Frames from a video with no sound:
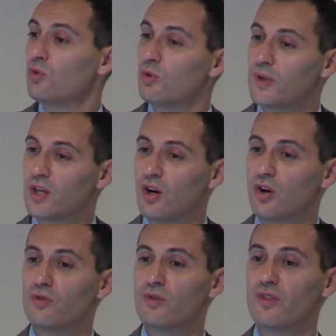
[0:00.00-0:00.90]
will be
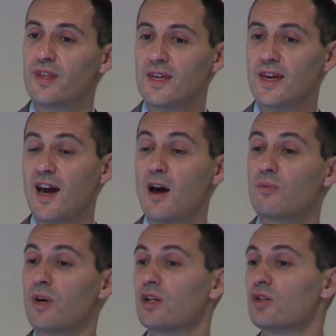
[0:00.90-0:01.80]
on the
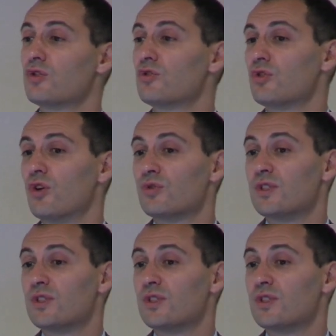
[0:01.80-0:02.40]
outbreak control